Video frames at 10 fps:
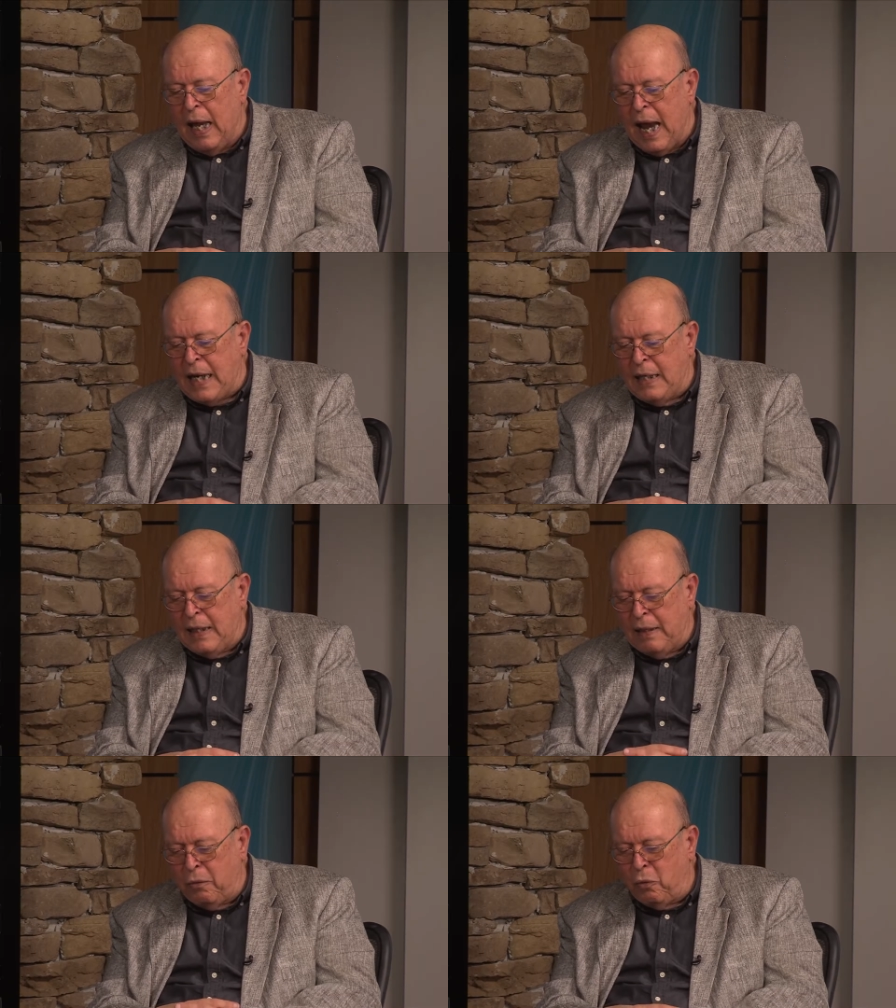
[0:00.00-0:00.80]
And
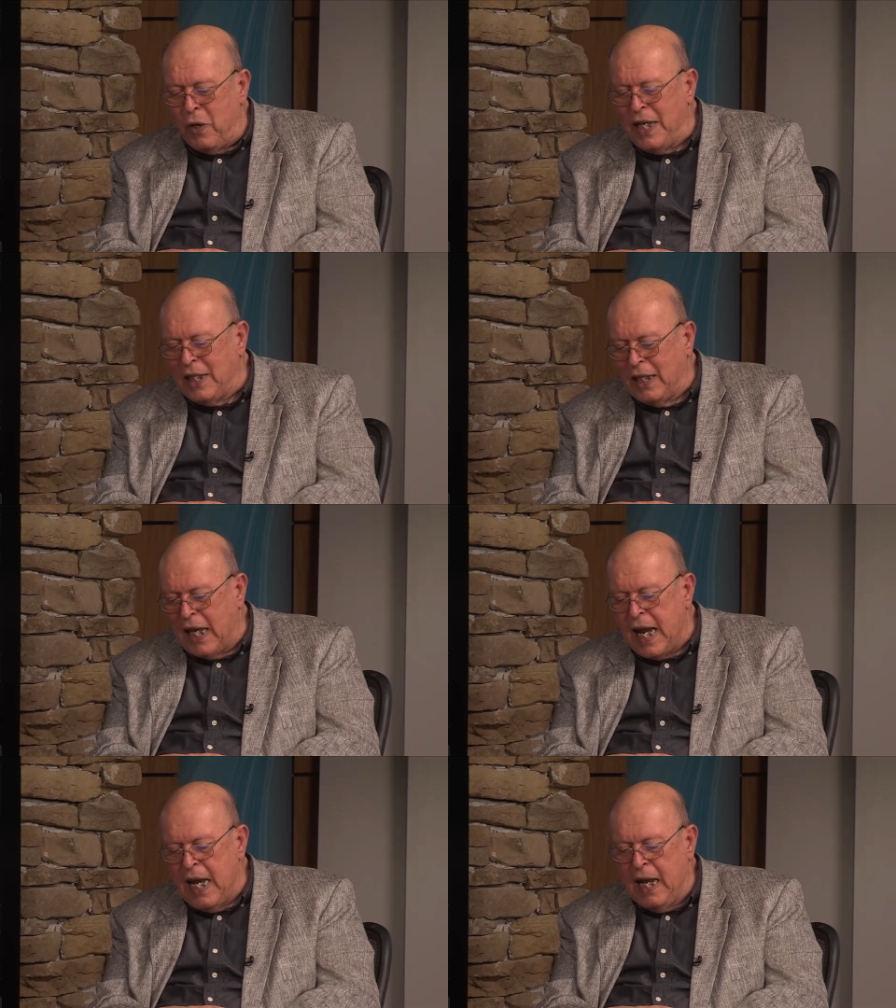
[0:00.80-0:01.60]
uh,
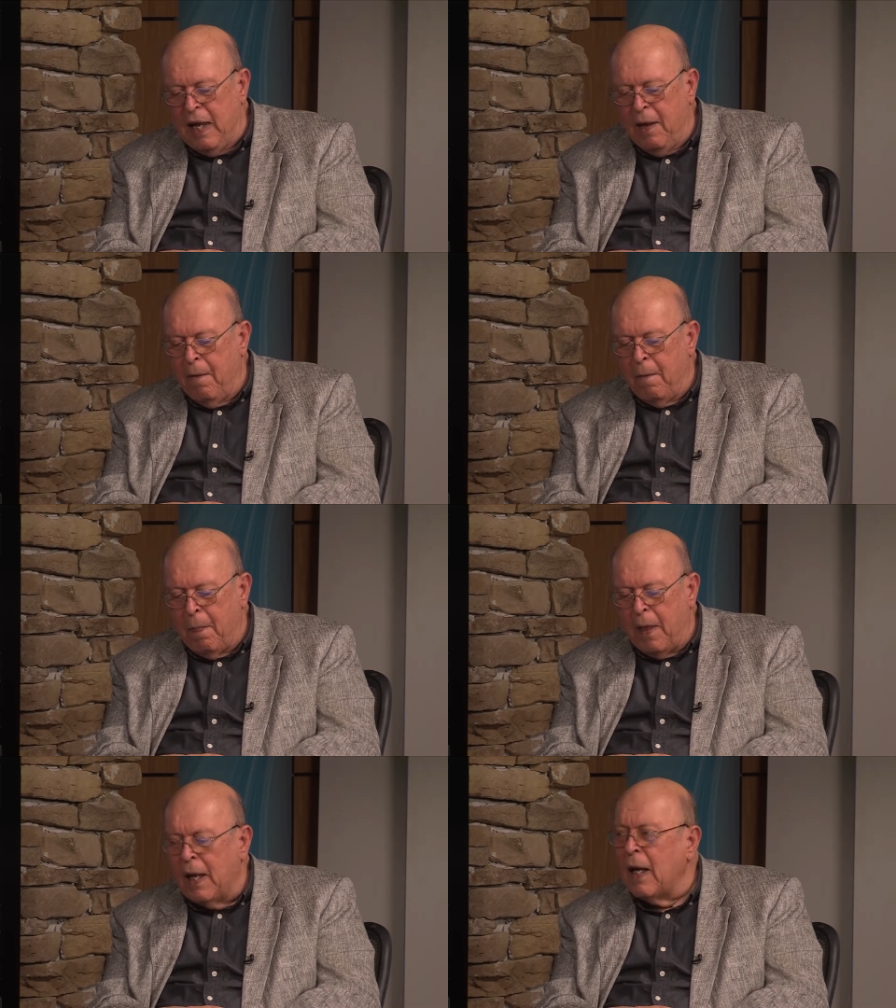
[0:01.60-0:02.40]
recently,
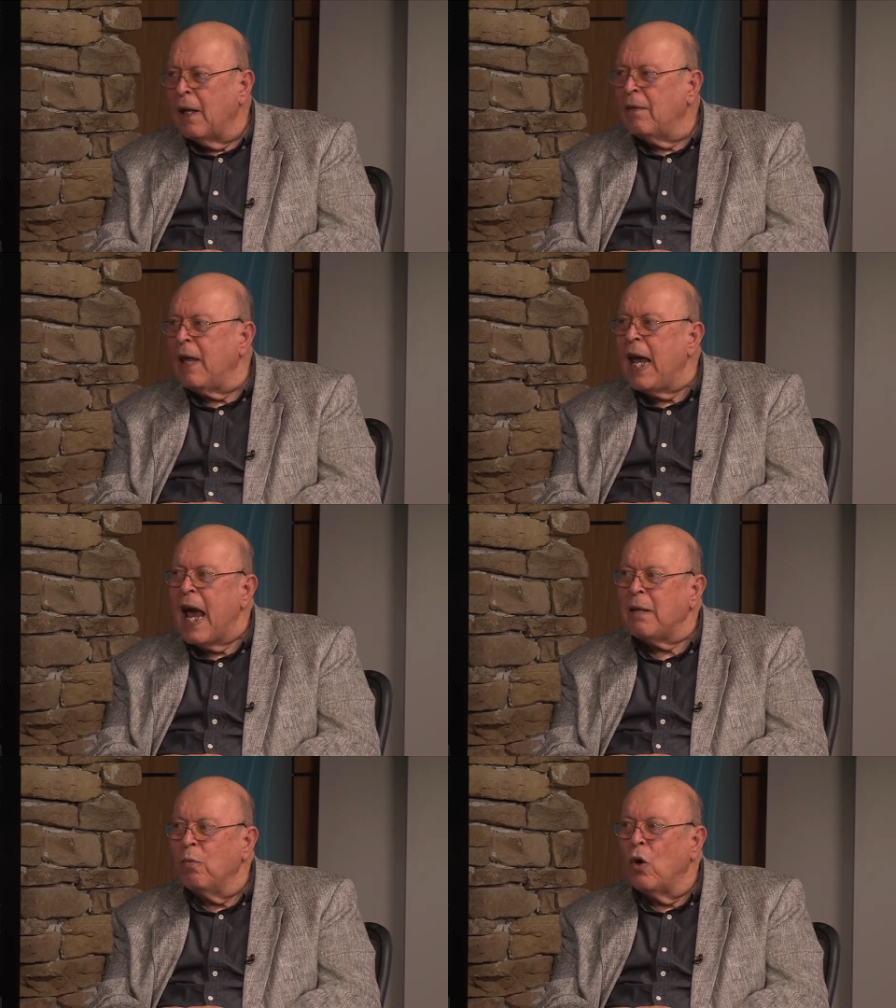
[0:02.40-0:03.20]
uh, they
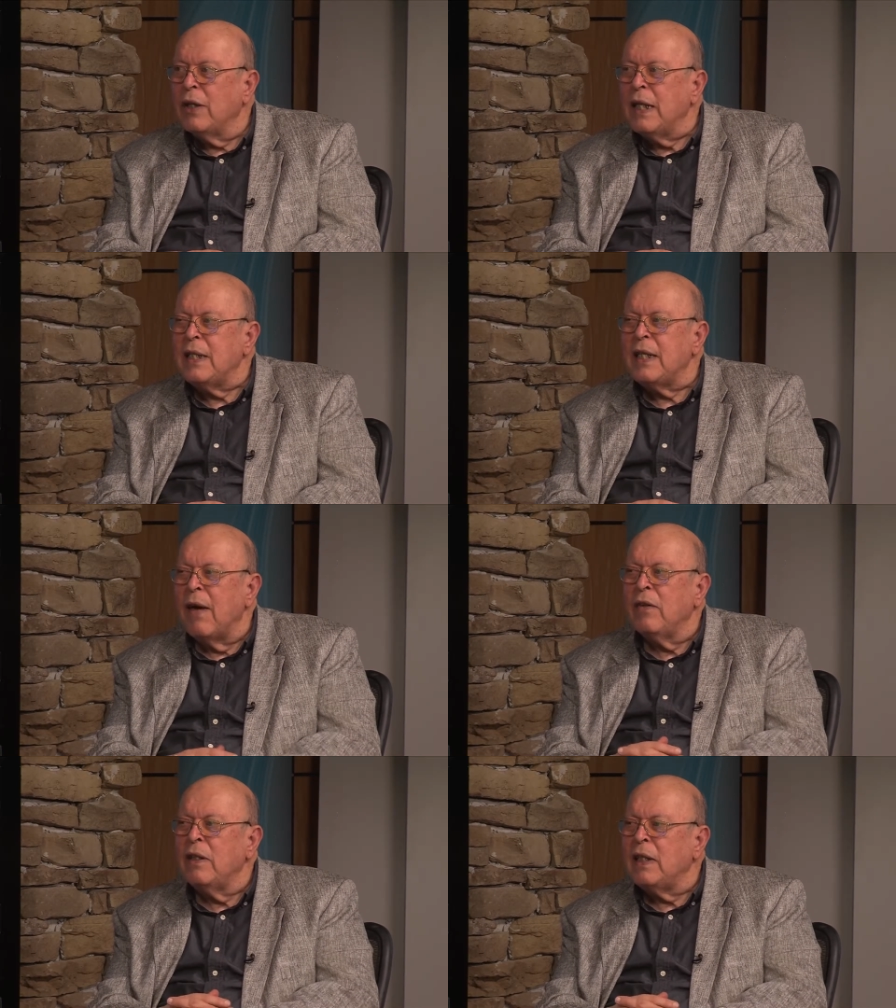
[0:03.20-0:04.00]
had more than
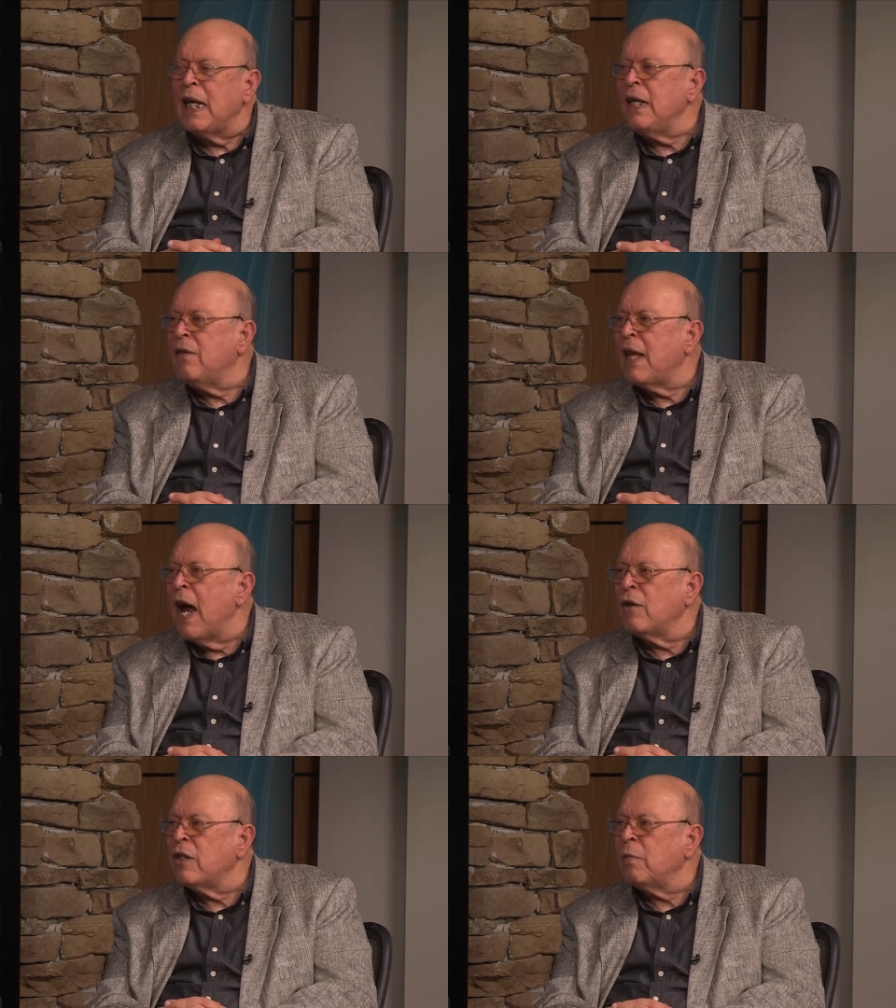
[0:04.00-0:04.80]

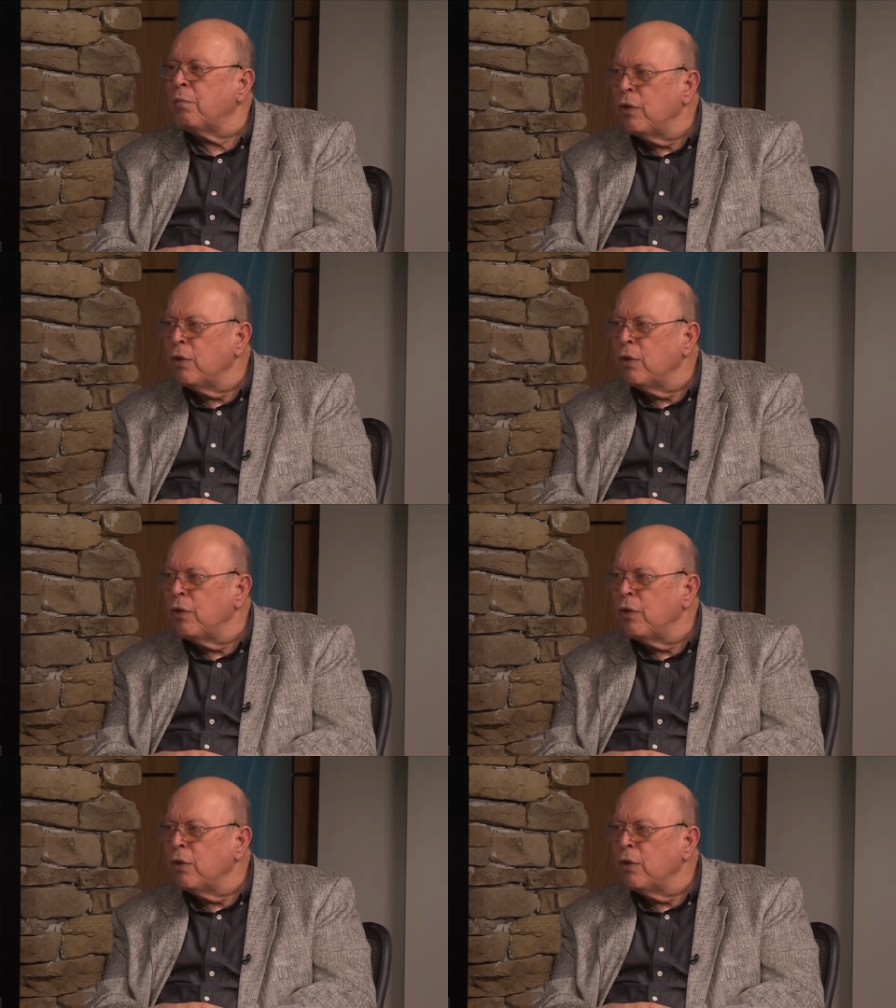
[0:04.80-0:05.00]
17,000